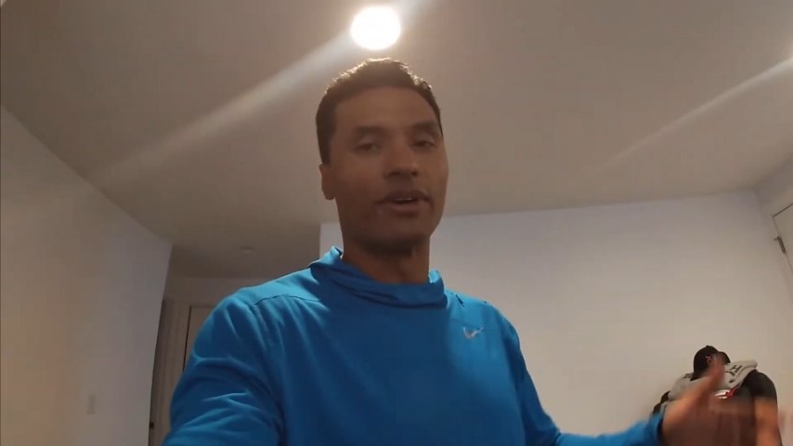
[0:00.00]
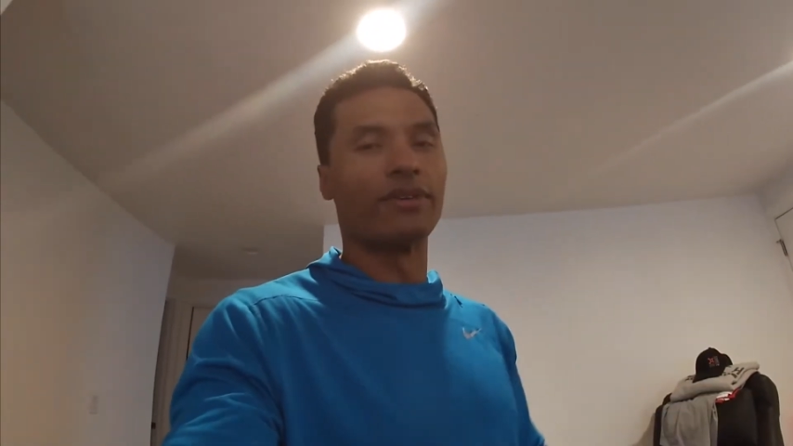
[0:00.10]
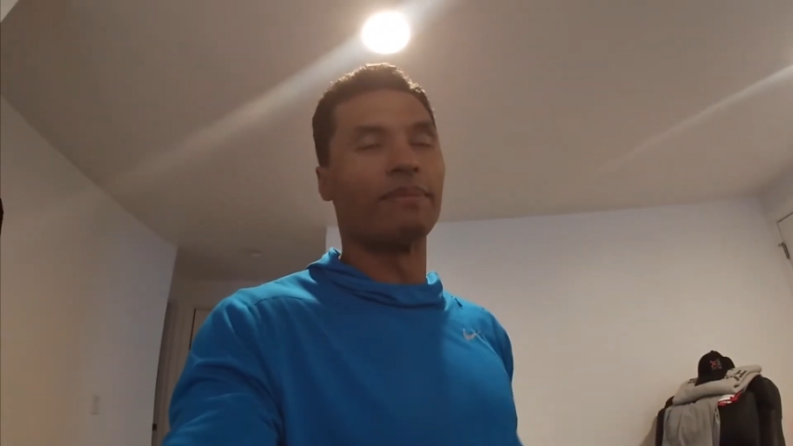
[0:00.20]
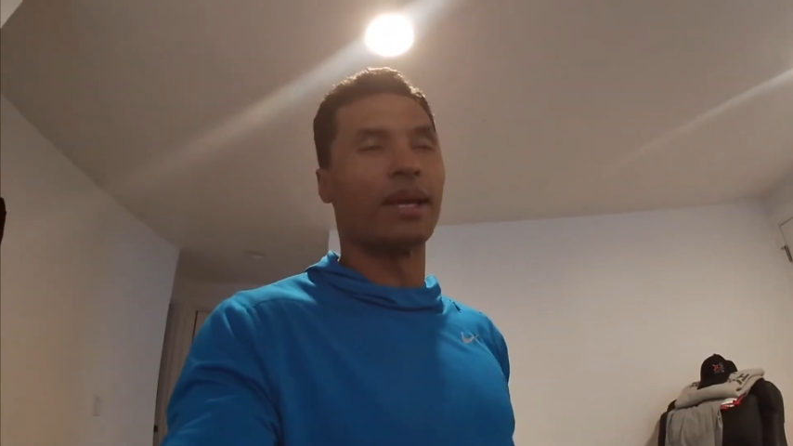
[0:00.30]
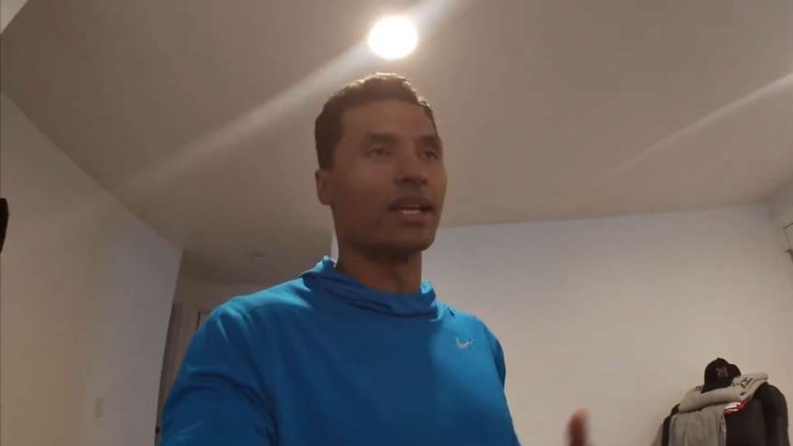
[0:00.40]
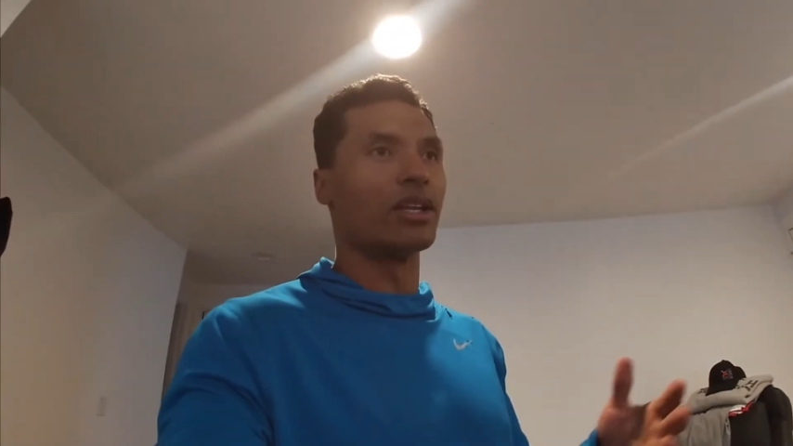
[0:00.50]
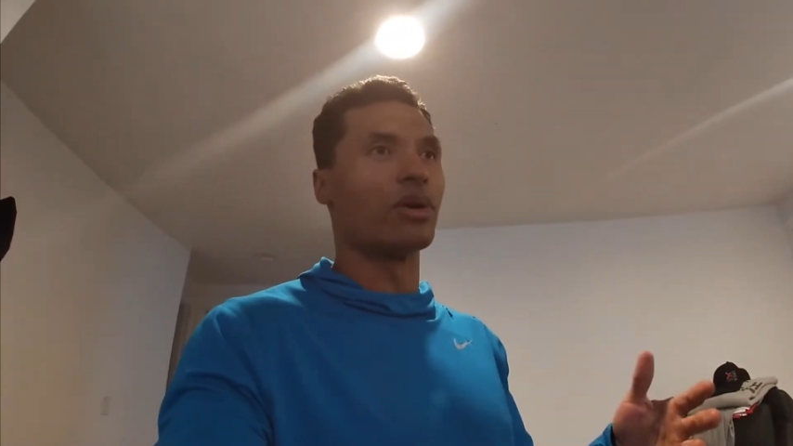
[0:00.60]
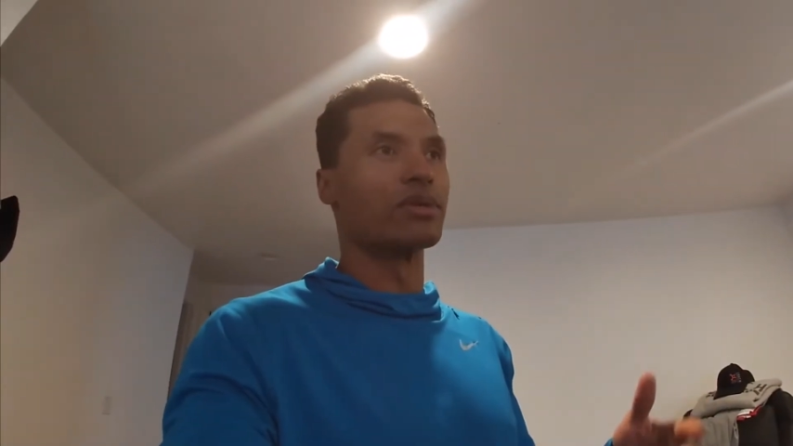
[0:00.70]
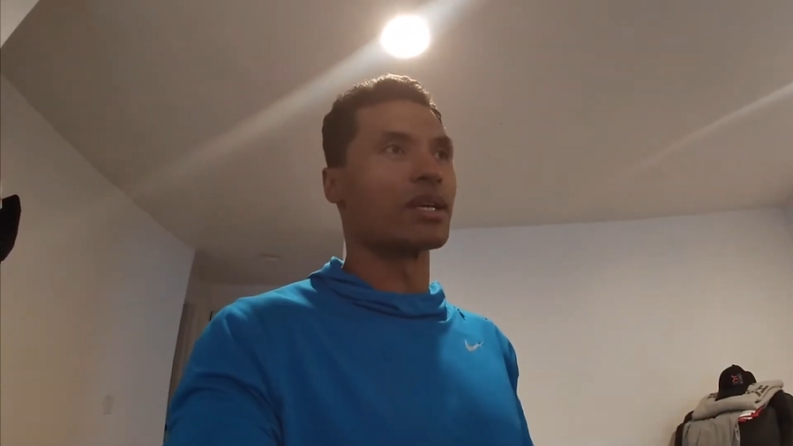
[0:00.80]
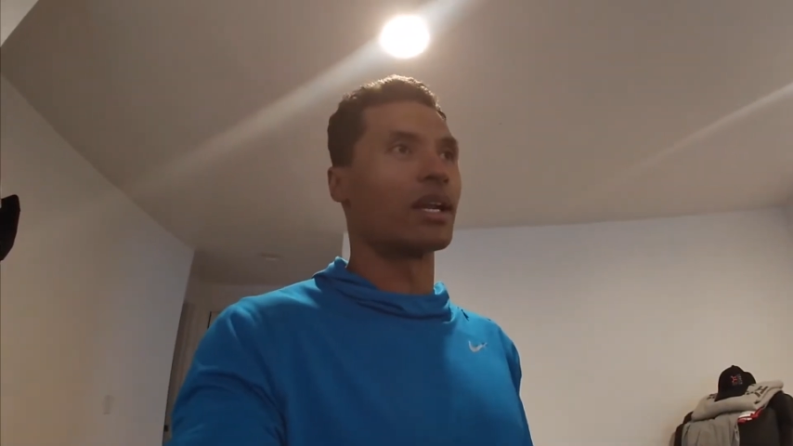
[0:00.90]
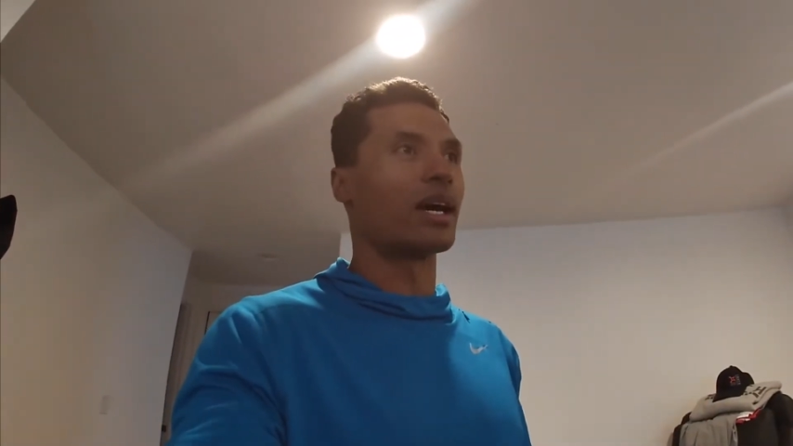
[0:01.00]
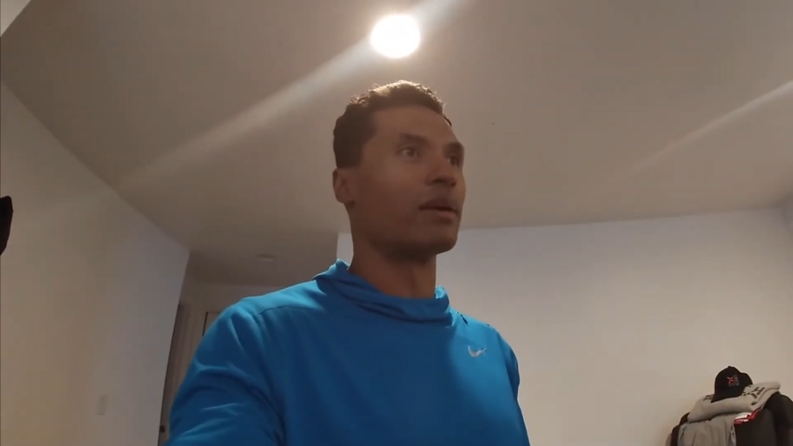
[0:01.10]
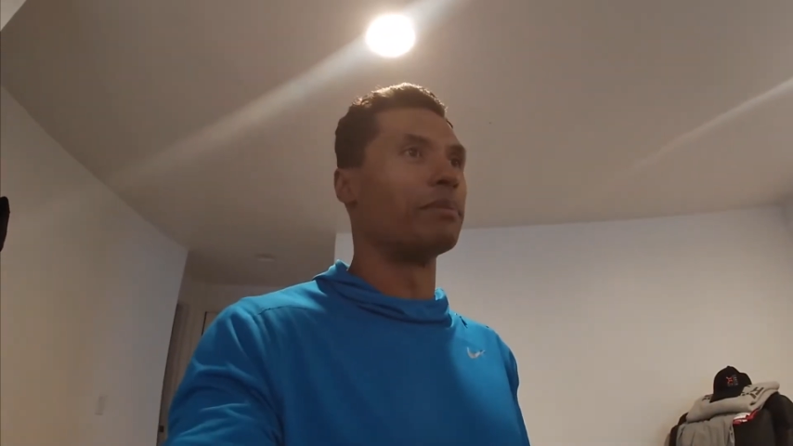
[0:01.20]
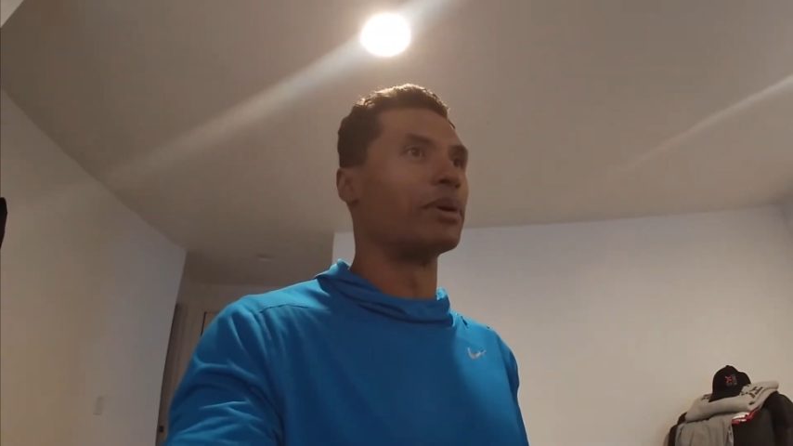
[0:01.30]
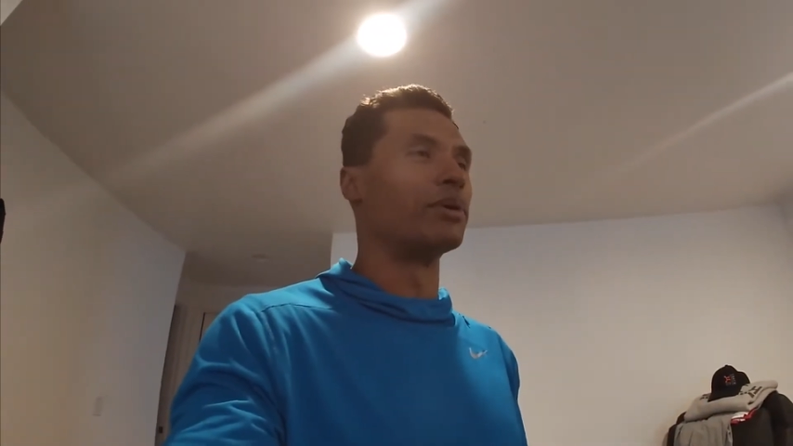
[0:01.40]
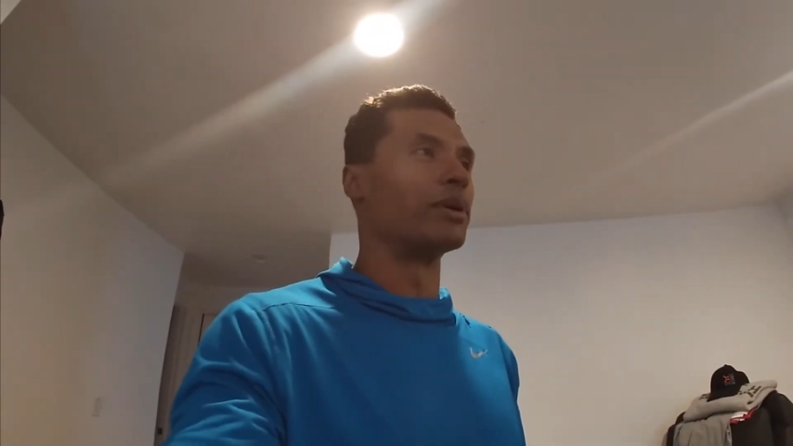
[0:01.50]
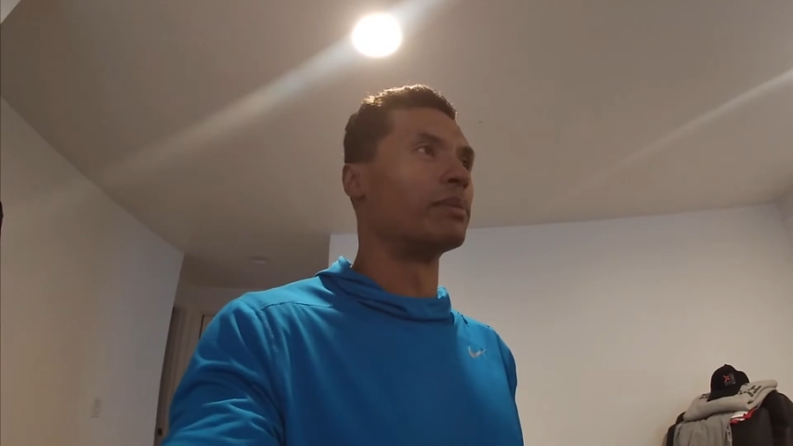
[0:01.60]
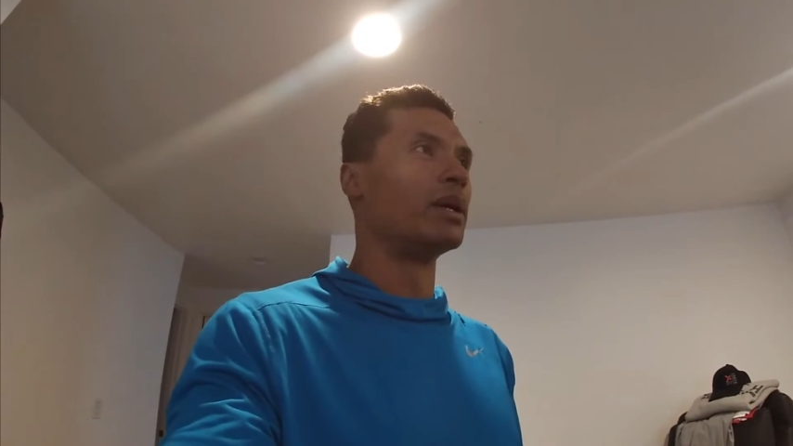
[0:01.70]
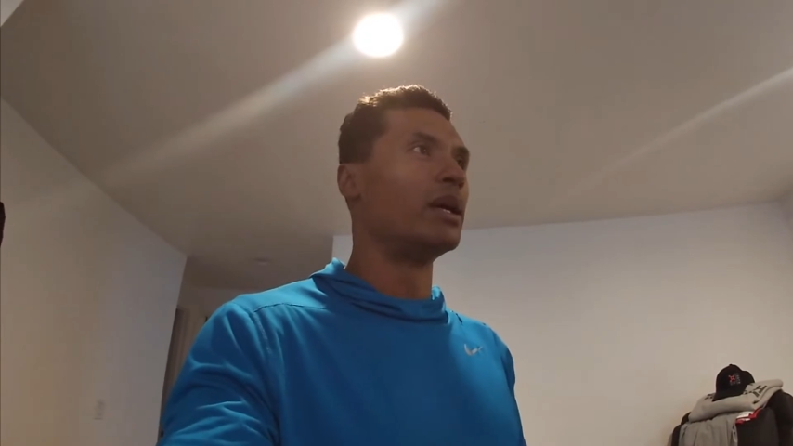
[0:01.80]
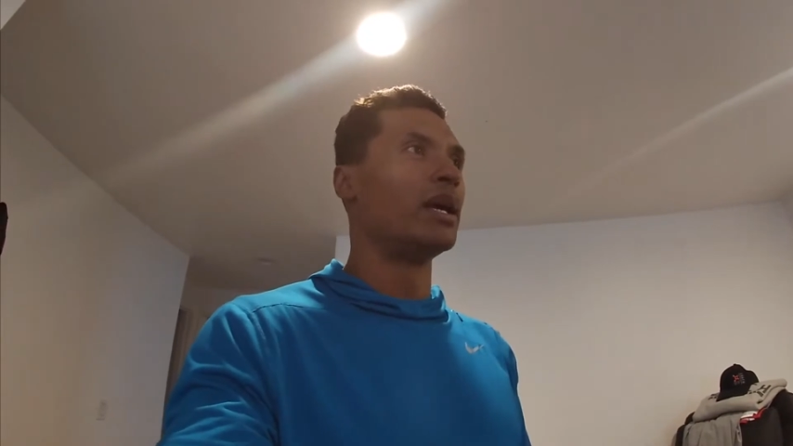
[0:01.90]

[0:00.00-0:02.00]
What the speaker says: of them that he knows kind of how to build them.